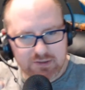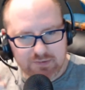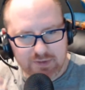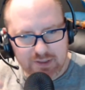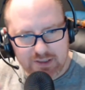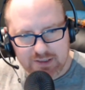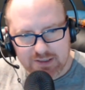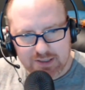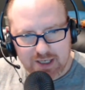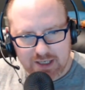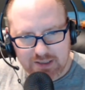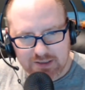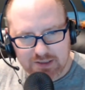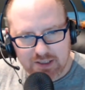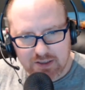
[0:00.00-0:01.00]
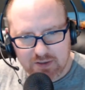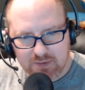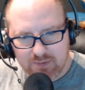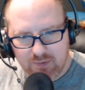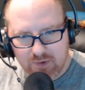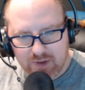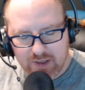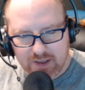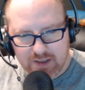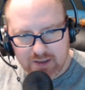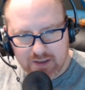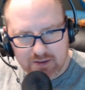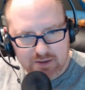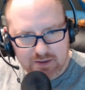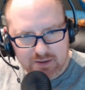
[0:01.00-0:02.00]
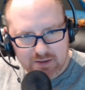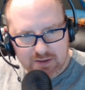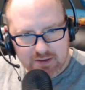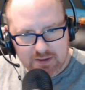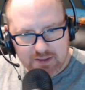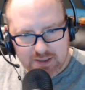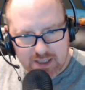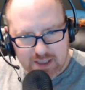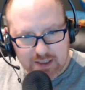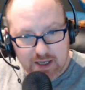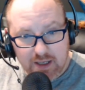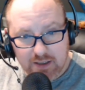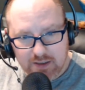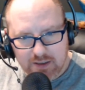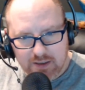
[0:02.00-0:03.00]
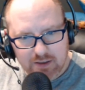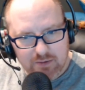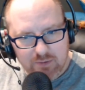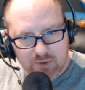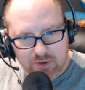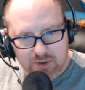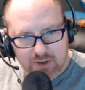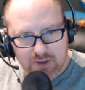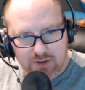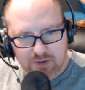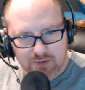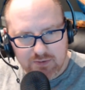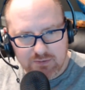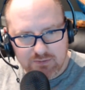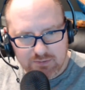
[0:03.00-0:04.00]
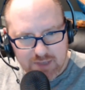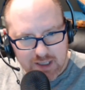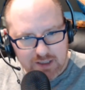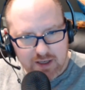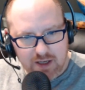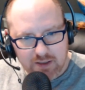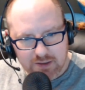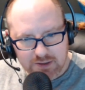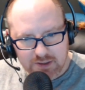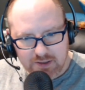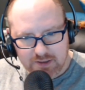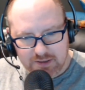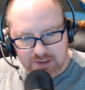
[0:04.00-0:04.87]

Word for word: That's really design standard more than a technology, you know, more than a new technology.